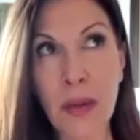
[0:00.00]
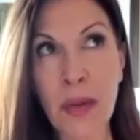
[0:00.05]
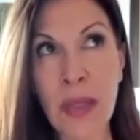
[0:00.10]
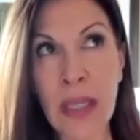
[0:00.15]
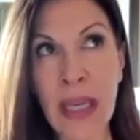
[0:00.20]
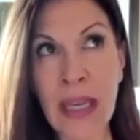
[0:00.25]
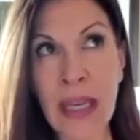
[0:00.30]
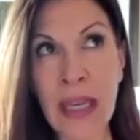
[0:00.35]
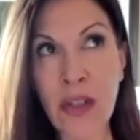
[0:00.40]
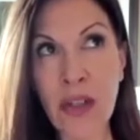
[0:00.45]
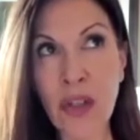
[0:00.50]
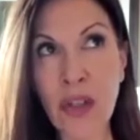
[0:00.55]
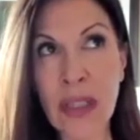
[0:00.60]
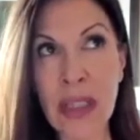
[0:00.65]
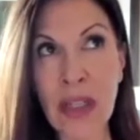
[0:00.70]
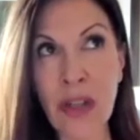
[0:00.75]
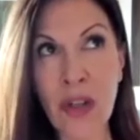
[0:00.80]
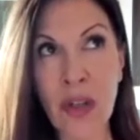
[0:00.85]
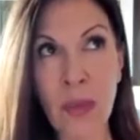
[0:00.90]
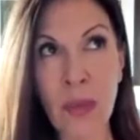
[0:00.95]
through the energies
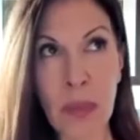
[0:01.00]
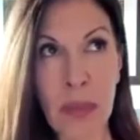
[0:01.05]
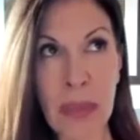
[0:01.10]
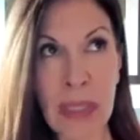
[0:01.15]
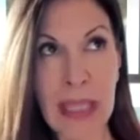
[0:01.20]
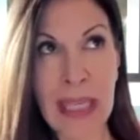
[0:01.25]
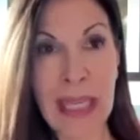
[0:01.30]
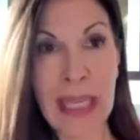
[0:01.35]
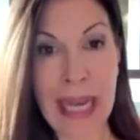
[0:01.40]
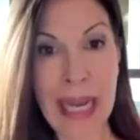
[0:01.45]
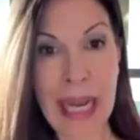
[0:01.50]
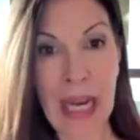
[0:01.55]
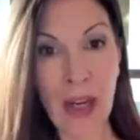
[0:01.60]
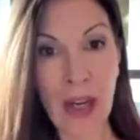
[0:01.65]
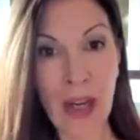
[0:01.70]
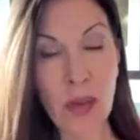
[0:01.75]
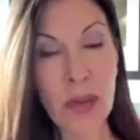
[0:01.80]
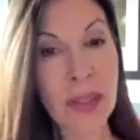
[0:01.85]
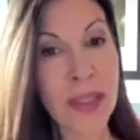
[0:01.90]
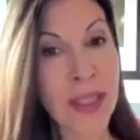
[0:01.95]
that are going to be playing
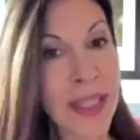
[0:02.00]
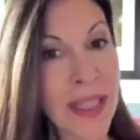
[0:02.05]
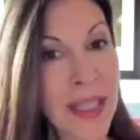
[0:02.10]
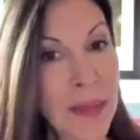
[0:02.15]
out